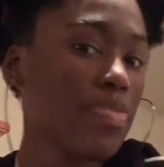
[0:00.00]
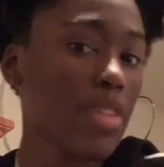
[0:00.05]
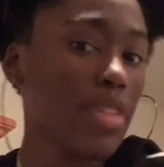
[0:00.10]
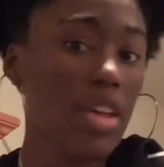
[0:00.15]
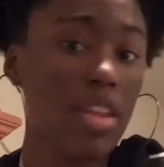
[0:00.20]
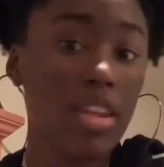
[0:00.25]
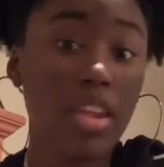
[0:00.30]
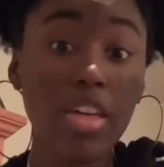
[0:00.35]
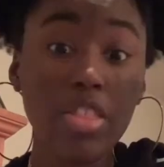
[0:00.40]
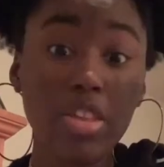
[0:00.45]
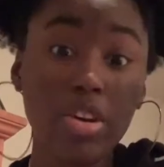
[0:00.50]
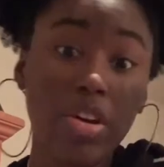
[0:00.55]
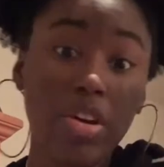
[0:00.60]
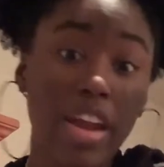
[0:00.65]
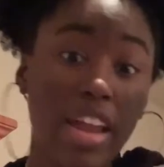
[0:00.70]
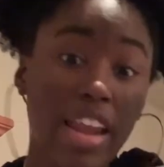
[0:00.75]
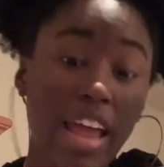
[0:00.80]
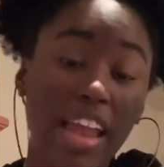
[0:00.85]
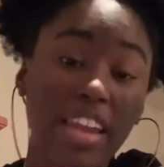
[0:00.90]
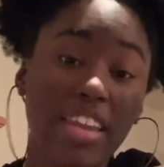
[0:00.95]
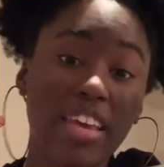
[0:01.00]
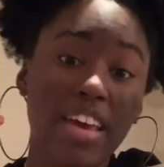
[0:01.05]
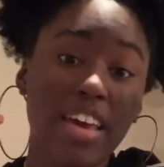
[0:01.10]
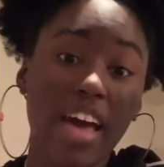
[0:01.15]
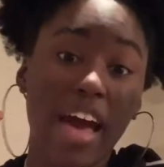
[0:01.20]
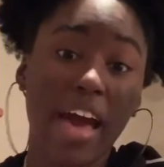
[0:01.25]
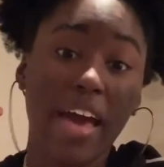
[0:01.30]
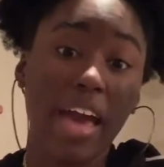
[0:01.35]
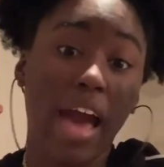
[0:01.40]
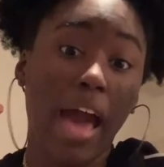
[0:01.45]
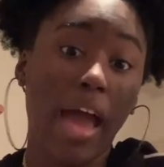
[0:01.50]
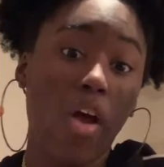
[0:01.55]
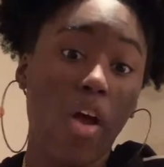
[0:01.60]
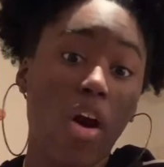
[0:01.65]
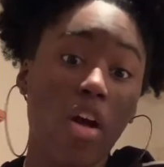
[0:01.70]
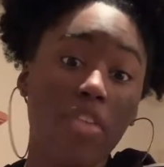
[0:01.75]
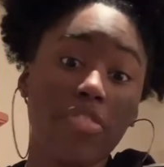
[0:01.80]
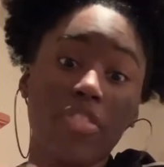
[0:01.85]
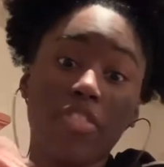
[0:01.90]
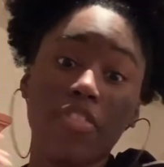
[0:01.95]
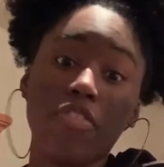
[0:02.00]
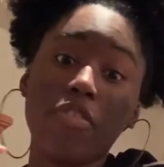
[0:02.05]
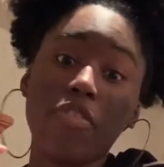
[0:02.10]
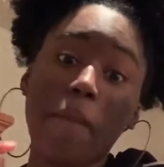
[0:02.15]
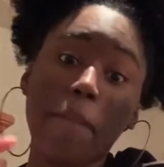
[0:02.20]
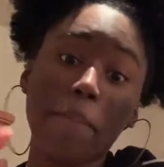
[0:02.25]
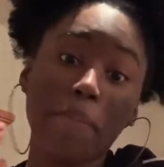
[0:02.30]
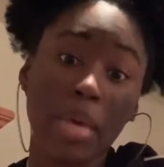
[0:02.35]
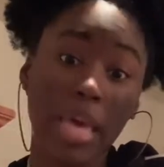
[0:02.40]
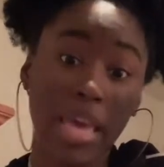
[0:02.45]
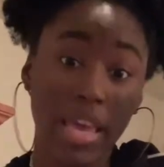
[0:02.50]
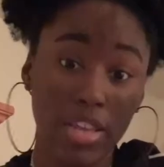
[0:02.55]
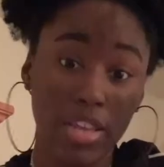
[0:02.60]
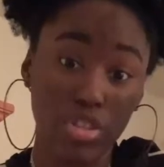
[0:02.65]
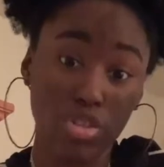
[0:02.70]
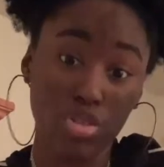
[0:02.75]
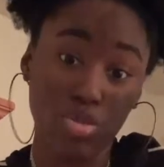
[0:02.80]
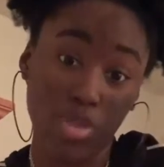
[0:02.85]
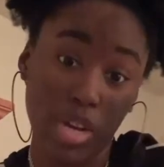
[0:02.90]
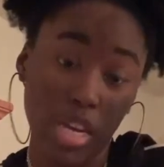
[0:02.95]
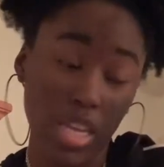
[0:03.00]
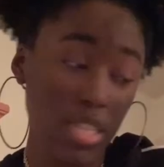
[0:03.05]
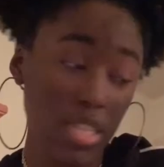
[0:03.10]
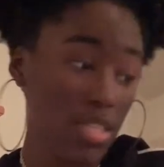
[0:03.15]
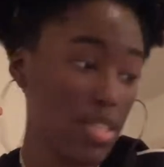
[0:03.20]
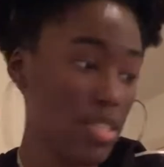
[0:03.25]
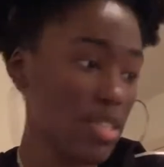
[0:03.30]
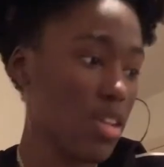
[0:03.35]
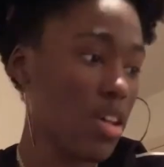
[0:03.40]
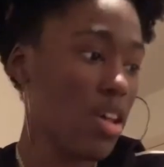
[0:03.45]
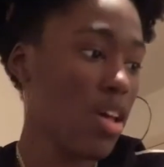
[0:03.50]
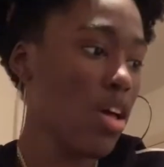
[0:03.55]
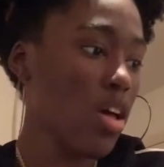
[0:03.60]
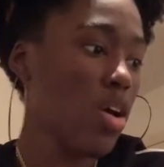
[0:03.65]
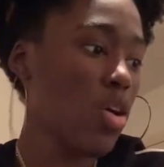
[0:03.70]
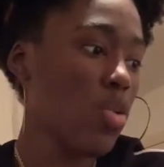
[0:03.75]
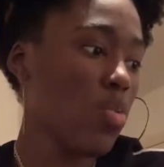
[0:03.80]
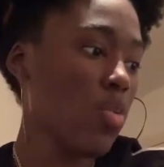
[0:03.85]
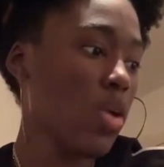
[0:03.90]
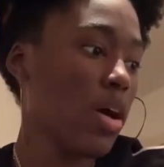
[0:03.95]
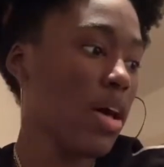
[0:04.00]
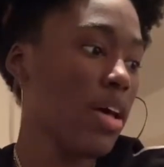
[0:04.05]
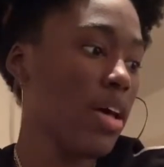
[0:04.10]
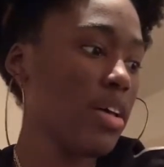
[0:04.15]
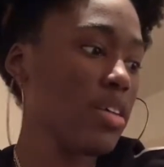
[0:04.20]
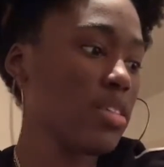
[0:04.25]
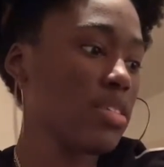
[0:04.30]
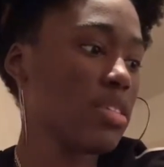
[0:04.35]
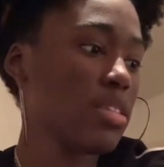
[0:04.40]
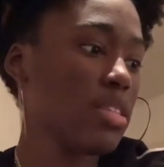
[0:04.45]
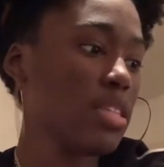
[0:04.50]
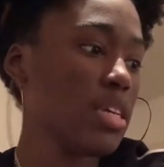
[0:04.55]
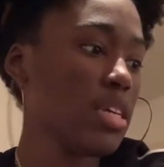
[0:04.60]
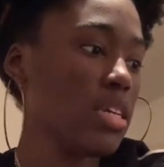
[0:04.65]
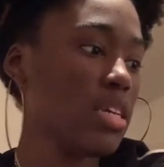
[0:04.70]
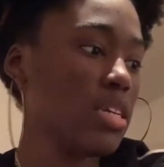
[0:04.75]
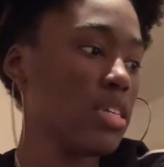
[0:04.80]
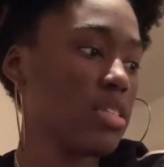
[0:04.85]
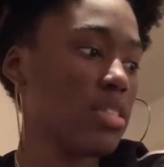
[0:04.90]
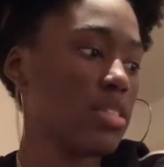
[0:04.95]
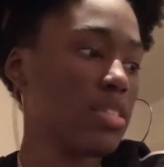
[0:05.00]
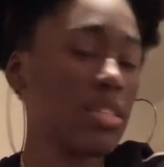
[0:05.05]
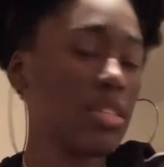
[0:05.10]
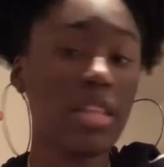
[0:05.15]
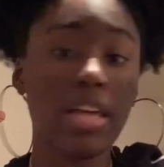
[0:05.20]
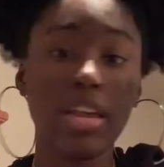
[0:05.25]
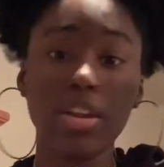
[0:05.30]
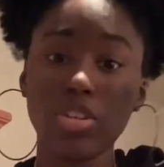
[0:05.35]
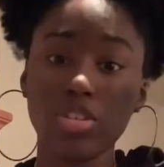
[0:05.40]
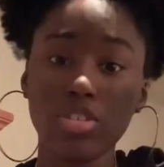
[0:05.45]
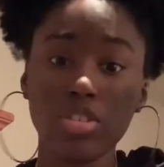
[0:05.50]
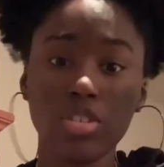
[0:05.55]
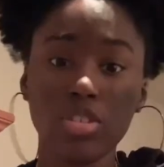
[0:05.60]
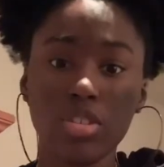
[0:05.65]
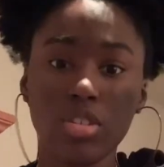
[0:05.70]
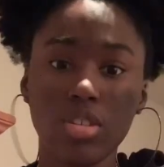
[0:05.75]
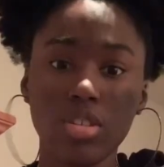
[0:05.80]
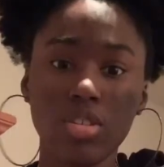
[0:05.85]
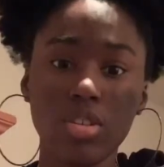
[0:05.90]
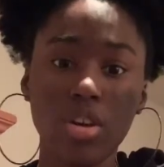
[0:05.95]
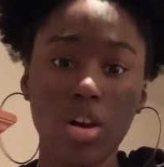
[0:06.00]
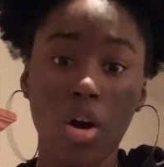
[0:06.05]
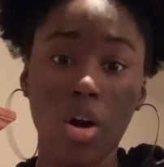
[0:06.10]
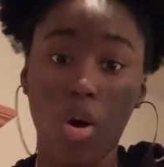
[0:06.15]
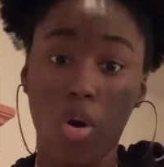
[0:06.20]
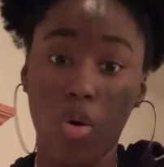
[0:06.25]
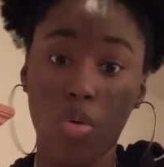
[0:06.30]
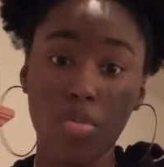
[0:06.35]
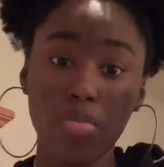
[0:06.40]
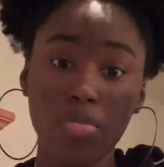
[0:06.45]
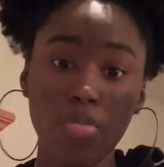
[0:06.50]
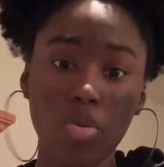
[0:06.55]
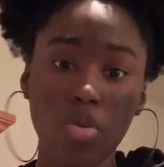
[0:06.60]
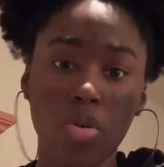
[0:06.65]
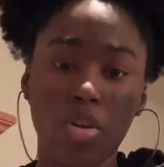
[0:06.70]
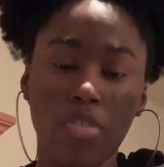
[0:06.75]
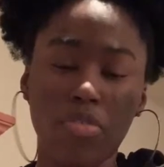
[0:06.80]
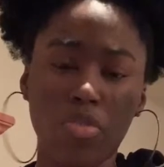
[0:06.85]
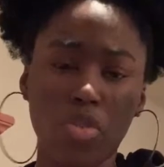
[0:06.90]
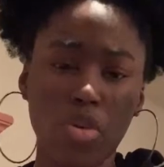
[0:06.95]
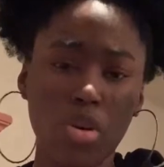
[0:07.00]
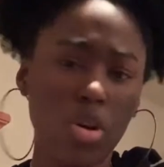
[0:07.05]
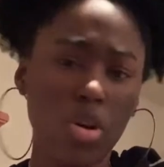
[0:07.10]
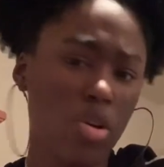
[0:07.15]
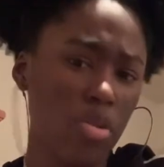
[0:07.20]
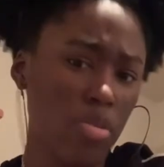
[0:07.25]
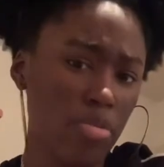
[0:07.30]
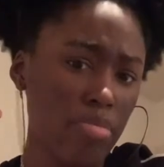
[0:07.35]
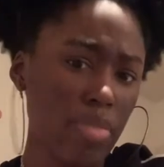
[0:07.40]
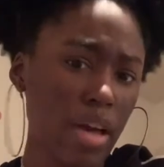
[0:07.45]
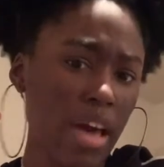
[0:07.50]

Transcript: Another great idea I got off of Pinterest was these letters to home, or for home.